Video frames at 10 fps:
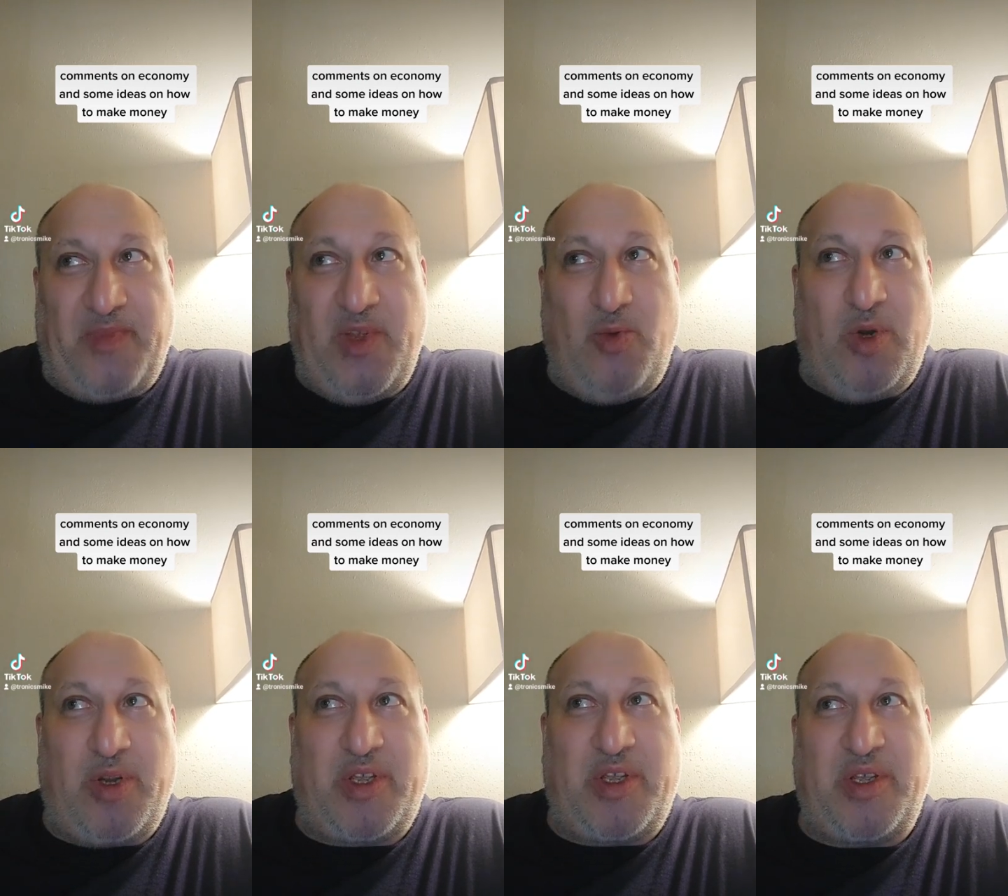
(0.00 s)
You
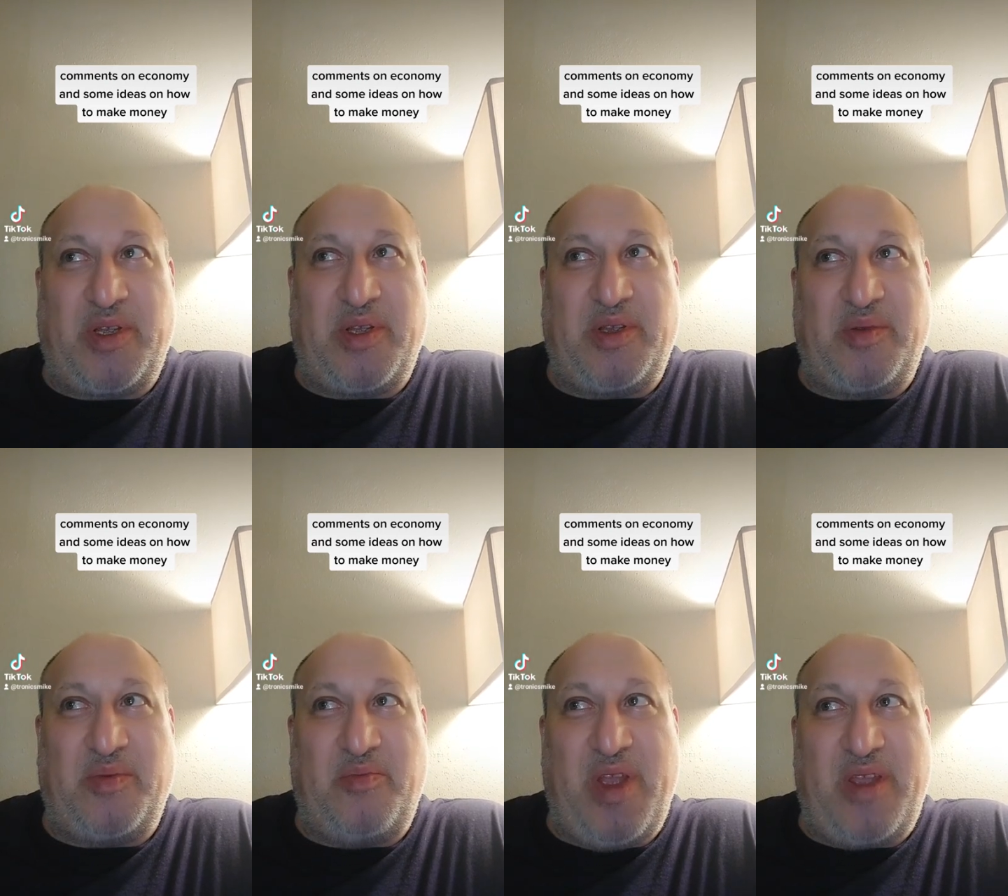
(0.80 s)
work,
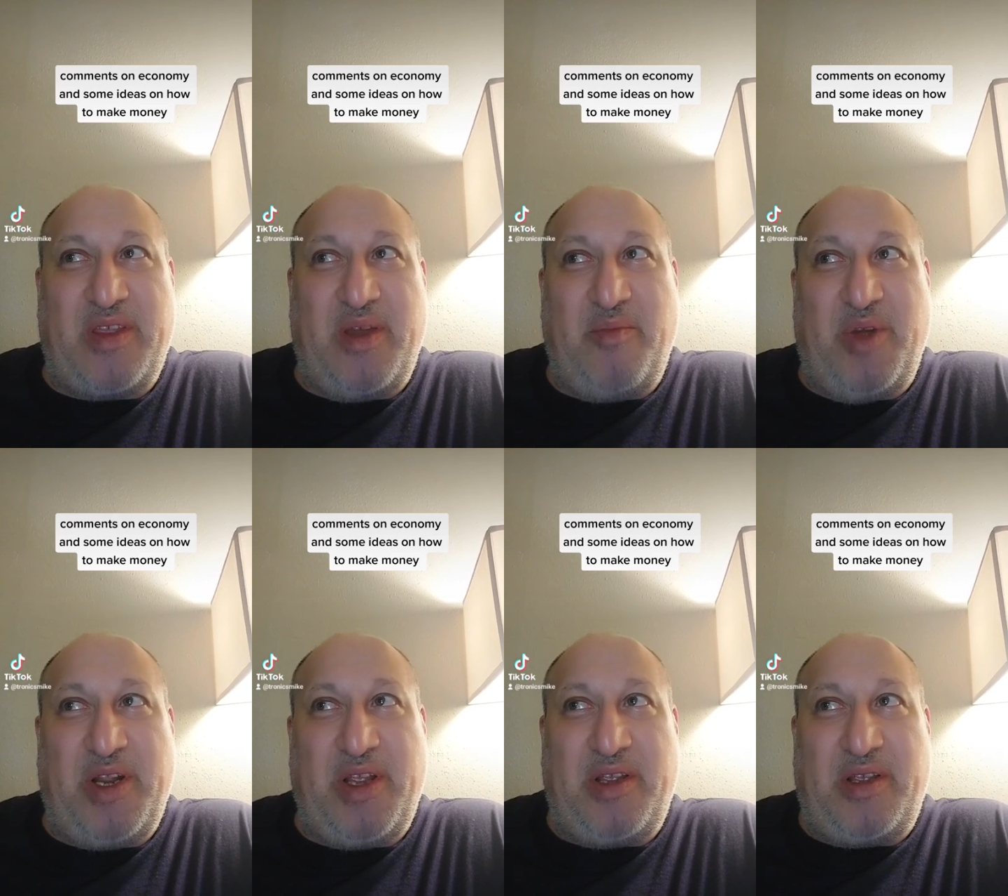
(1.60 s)
make them
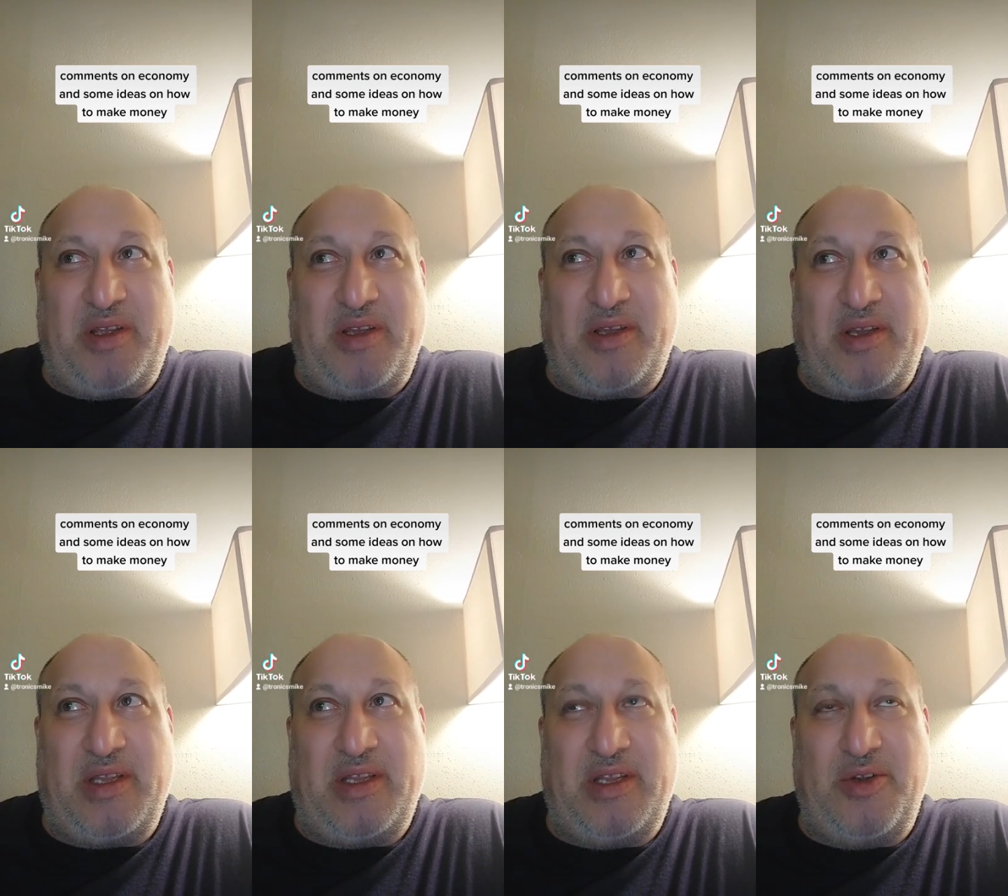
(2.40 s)
money,
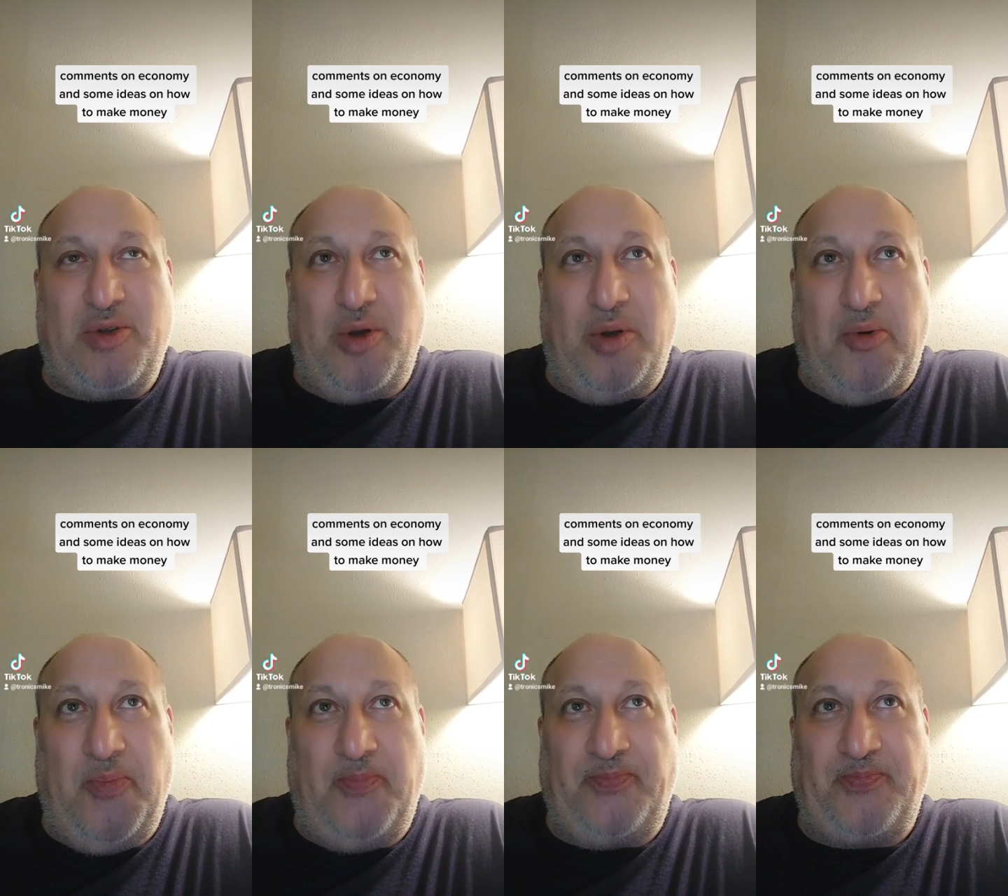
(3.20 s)
and then you go
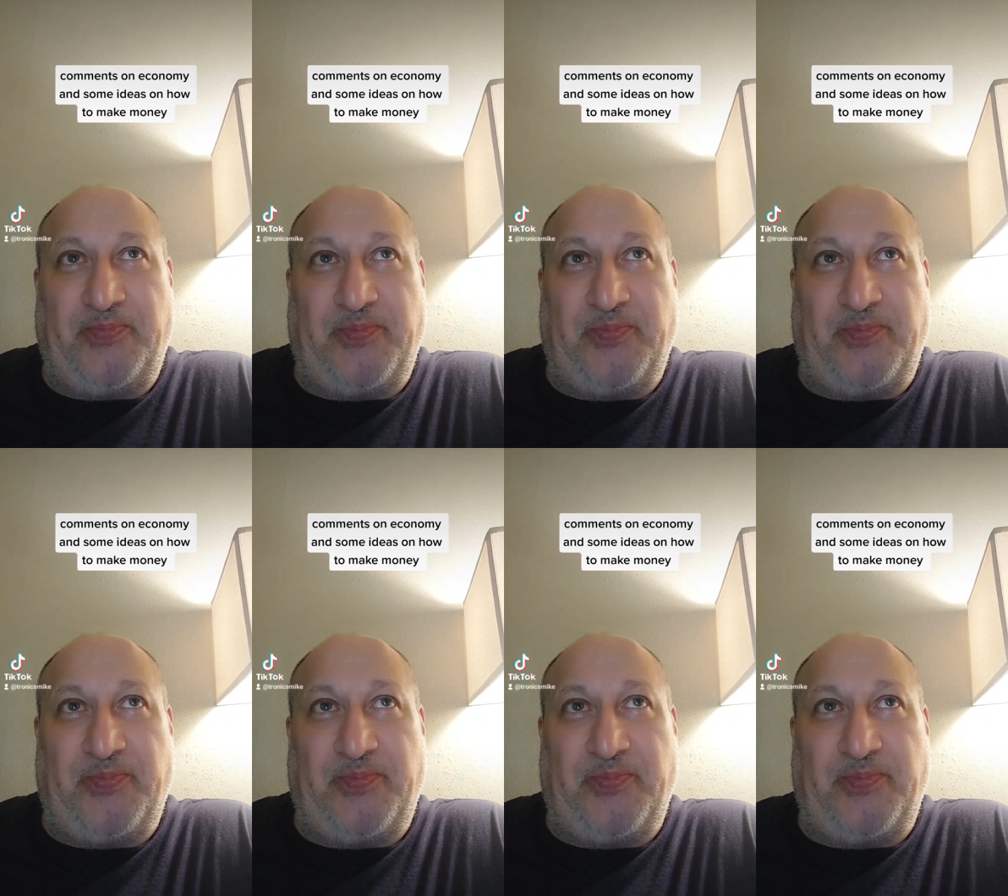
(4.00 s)
home.